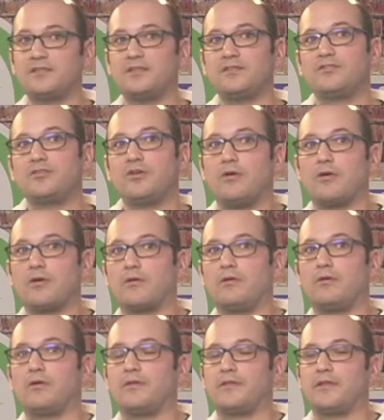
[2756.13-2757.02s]

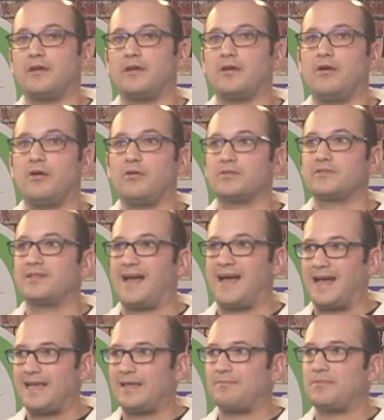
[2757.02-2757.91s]
total, the whole
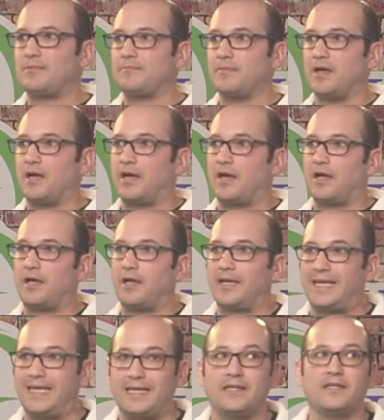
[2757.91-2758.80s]
time uh,
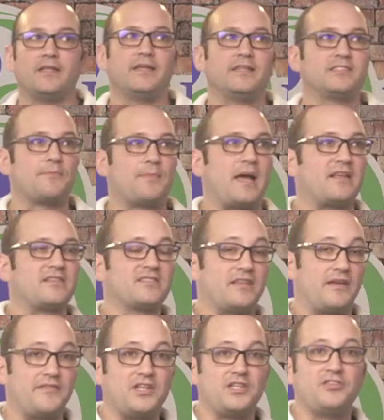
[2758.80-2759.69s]
in is about
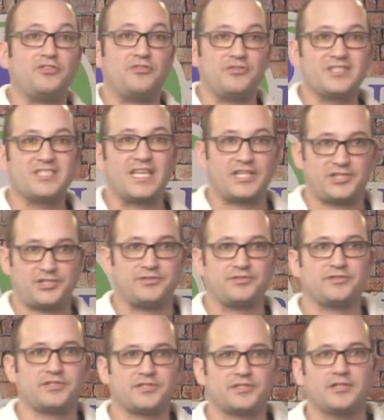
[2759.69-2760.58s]
72 sessions.